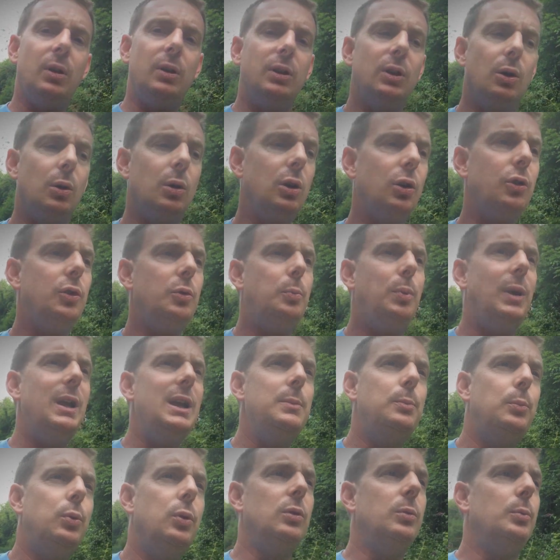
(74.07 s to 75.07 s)
You know, a lot of
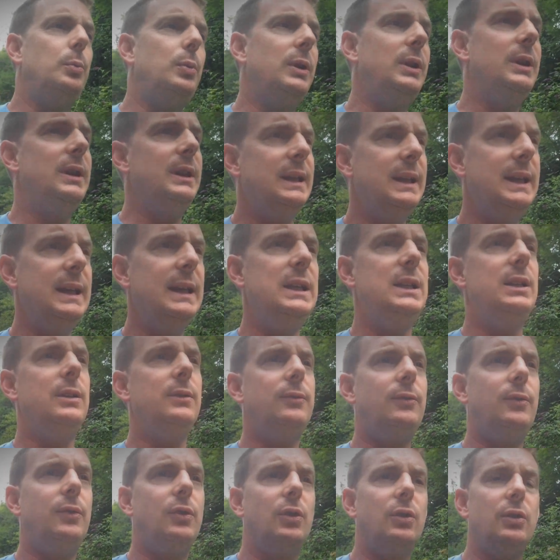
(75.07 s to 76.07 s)
people
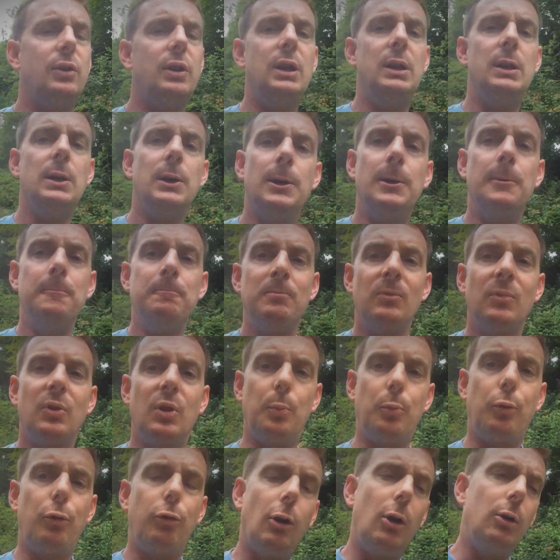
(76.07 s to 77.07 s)
believe that the,
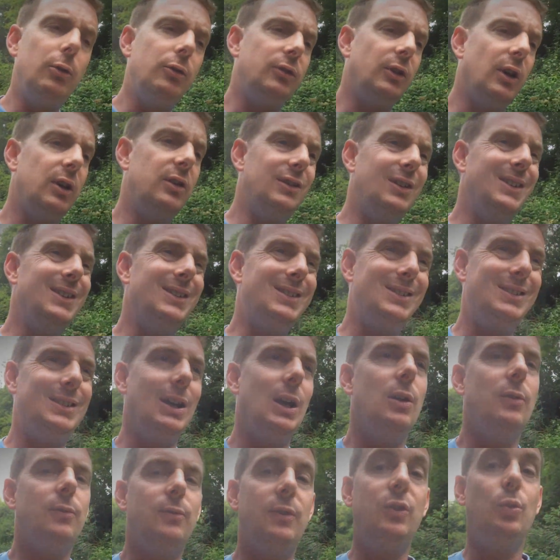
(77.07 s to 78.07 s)
the process
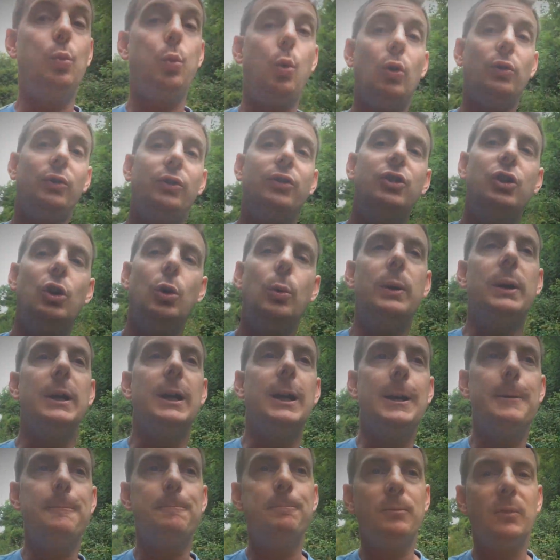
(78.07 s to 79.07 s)
itself is what's
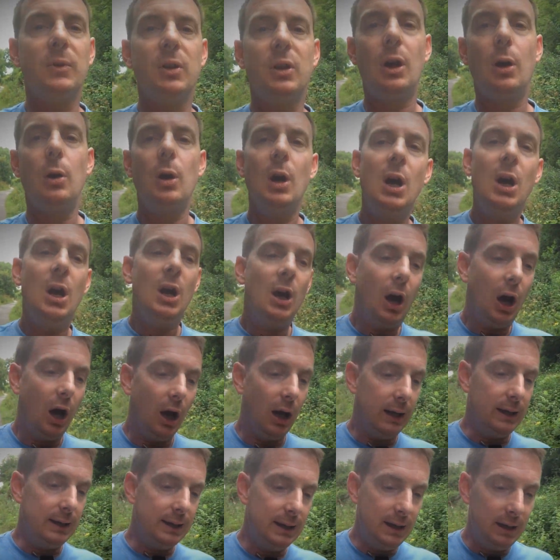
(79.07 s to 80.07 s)
doing it. You know,
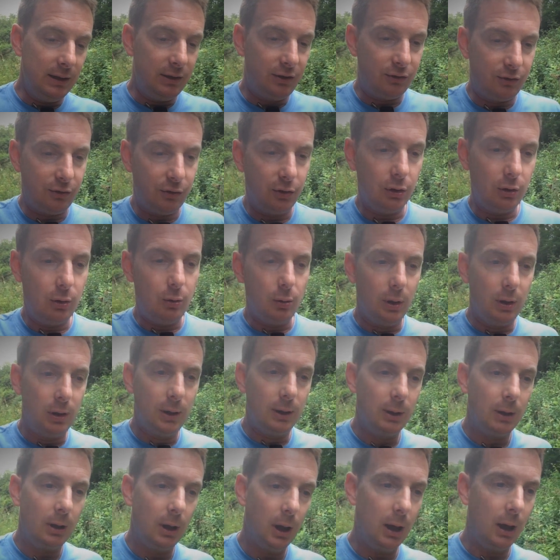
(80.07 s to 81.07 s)
I need to
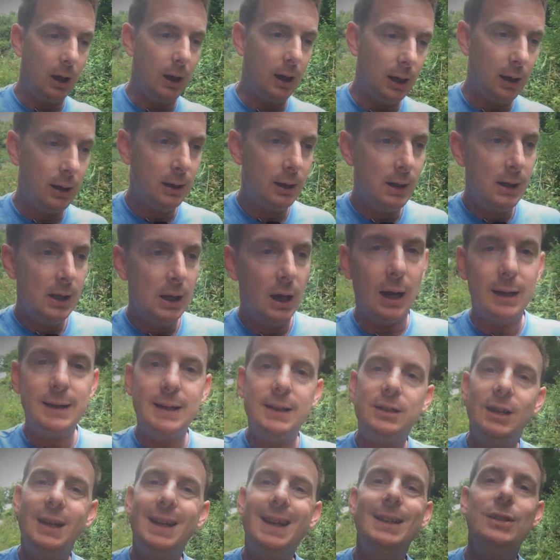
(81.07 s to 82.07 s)
uh, I
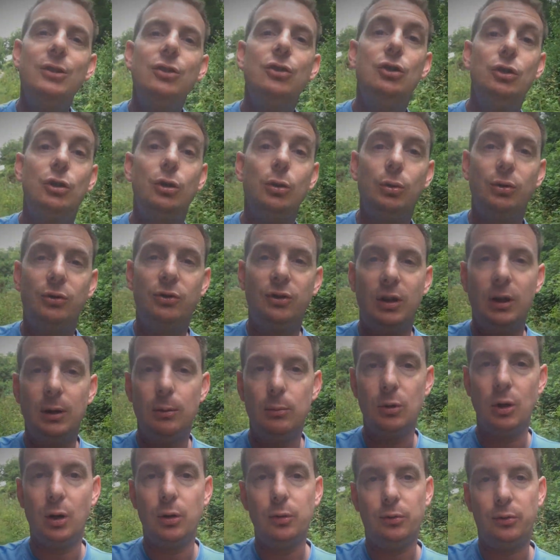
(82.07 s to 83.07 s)
need to induce
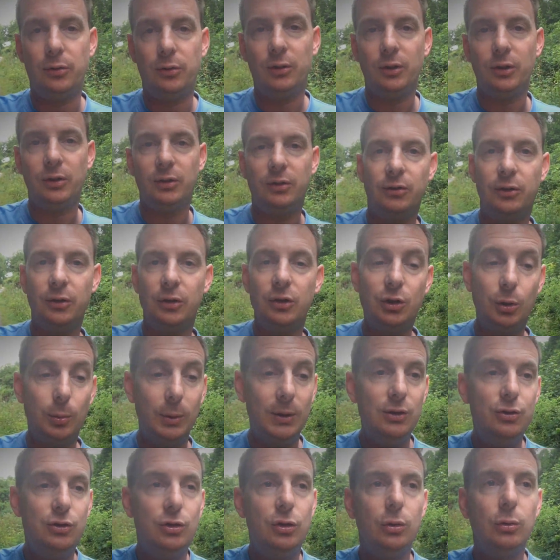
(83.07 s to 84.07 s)
hypnosis, and to
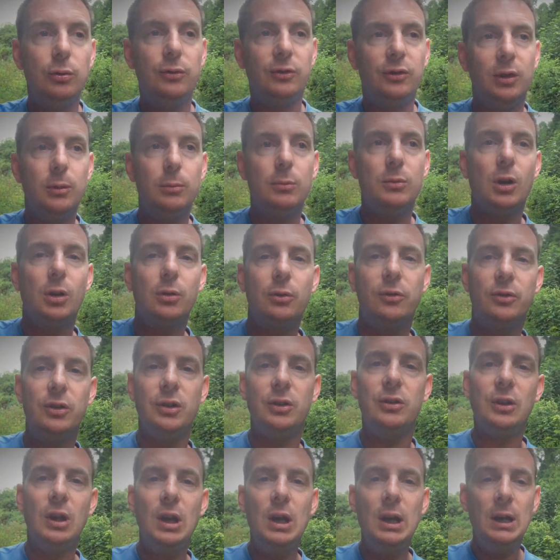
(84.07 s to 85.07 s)
induce
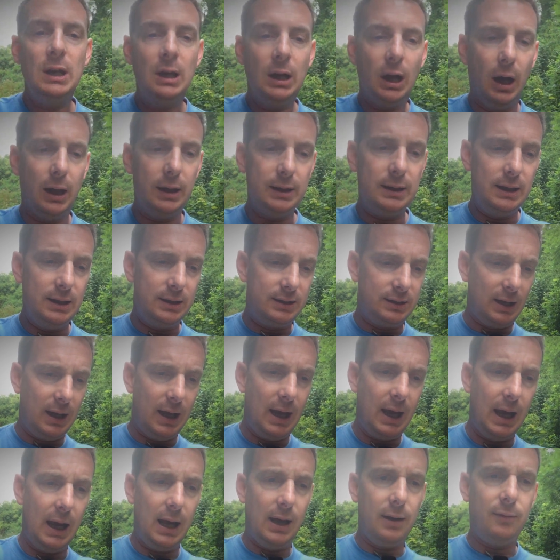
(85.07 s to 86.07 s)
hypnosis, I need to
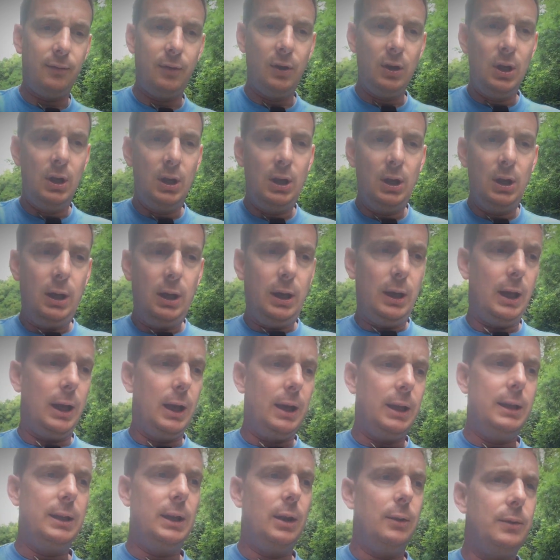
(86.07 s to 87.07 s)
have,
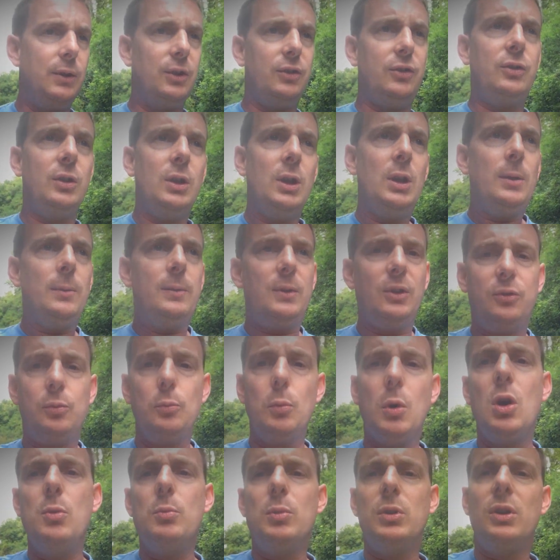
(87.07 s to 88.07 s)
uh, you know, this this
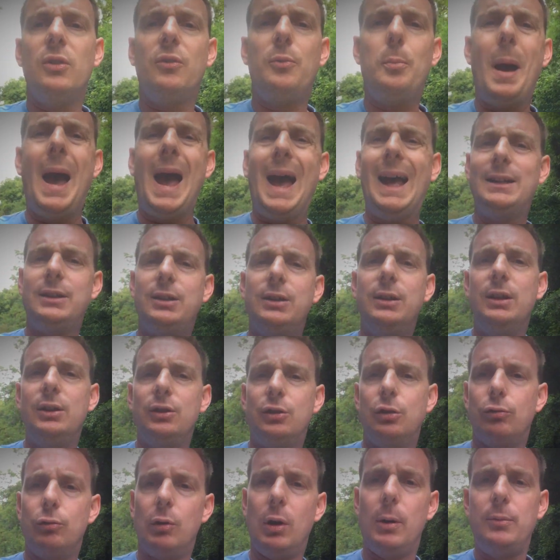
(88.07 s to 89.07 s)
moment of pattern
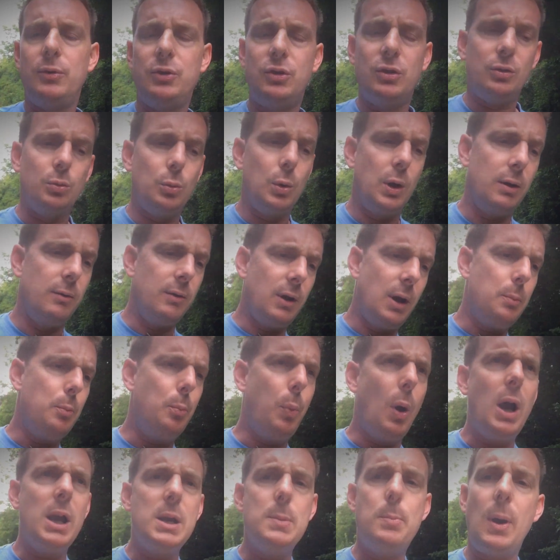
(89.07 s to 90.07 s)
interruption where I
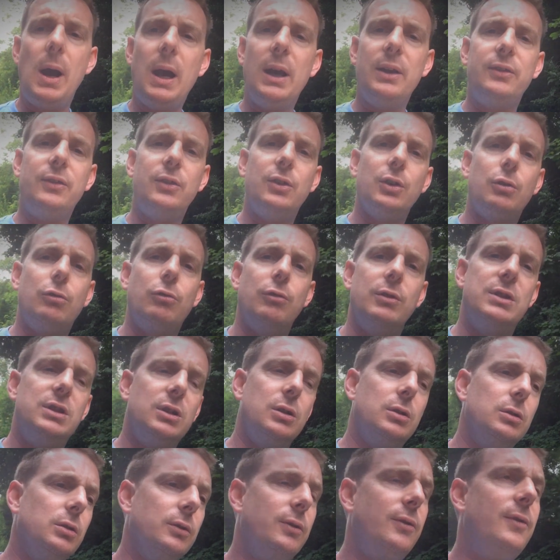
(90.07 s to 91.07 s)
bypass the
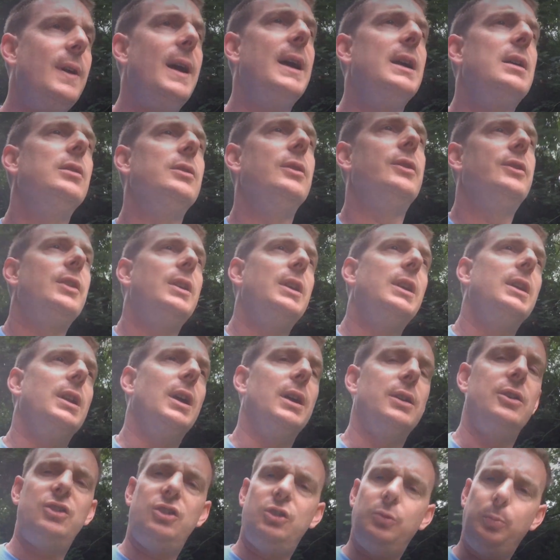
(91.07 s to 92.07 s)
critical faculty and
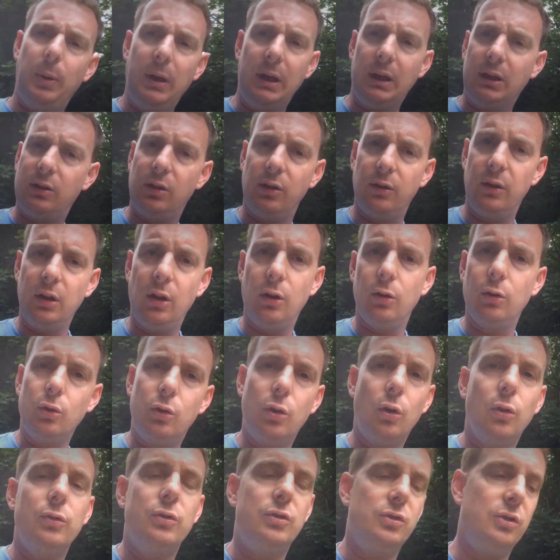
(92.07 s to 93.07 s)
I speak to the
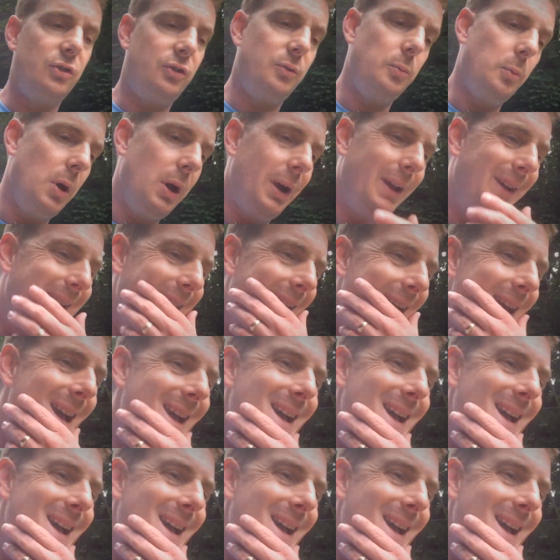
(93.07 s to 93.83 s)
unconscious mind.